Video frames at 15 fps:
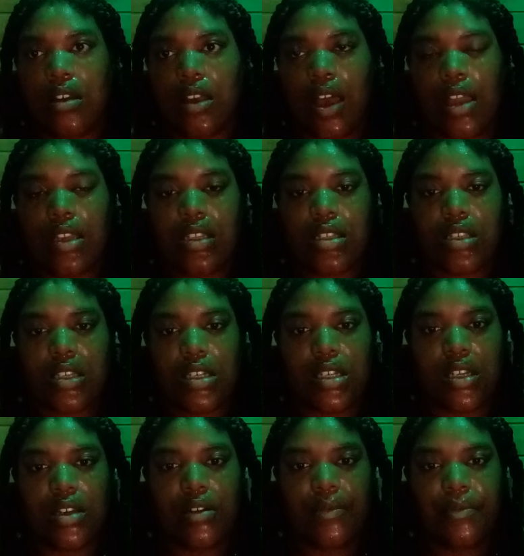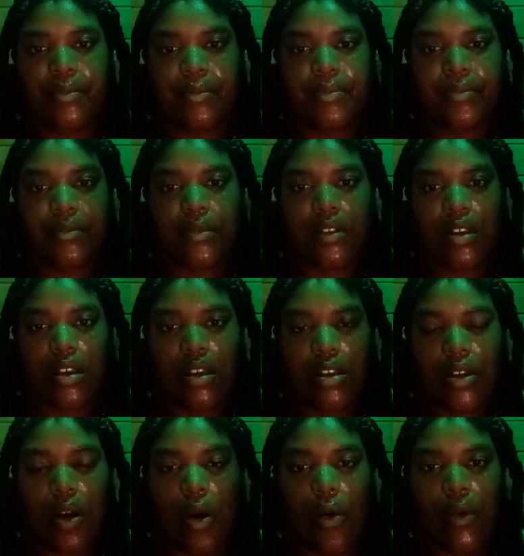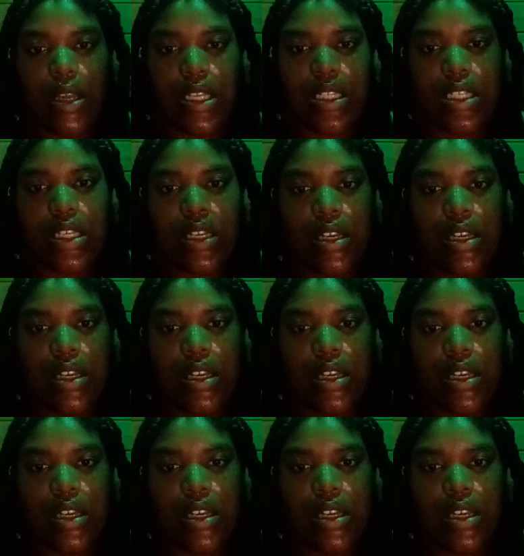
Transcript: God is good. Always